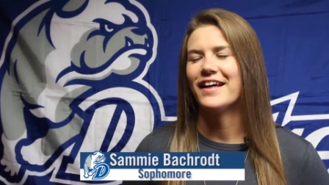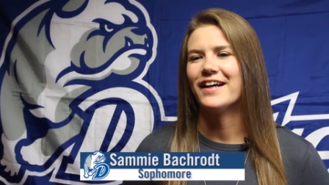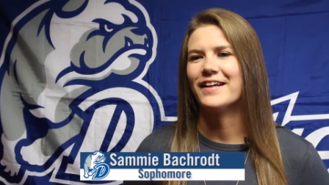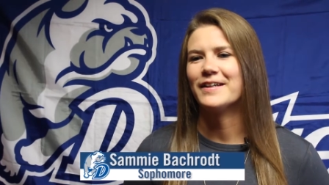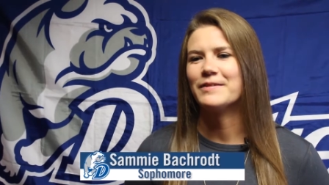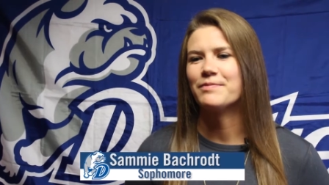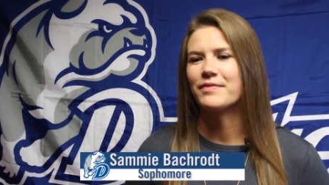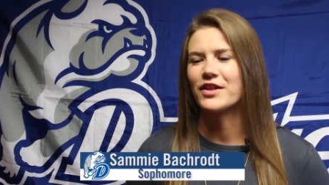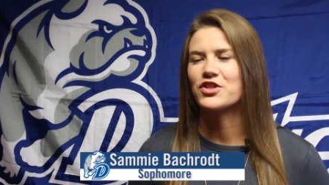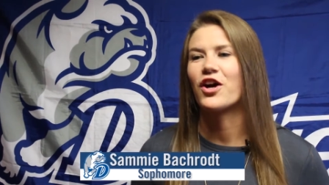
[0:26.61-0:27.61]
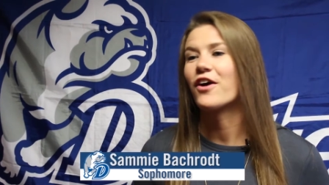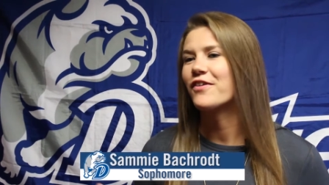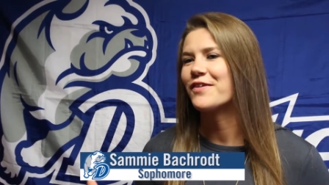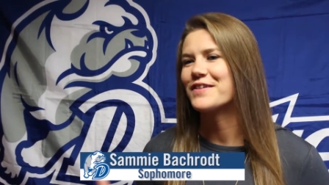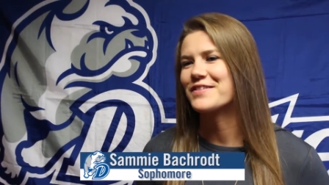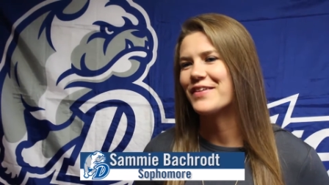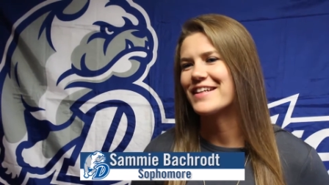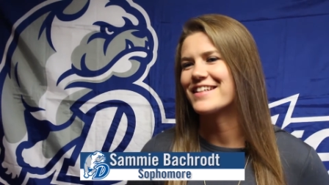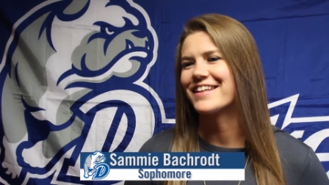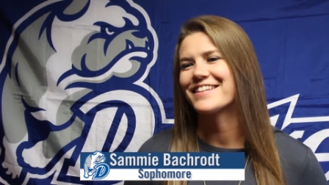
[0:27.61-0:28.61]
um, the chocolate was
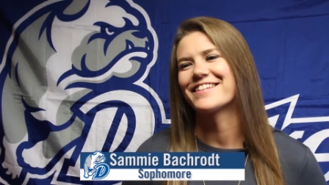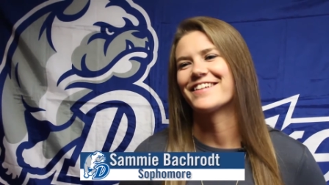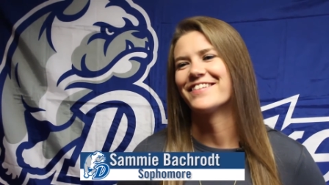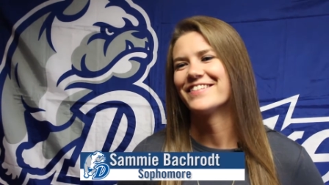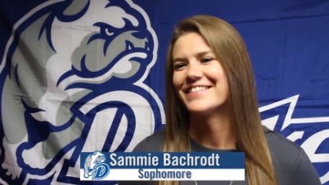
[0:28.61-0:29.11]
amazing, so.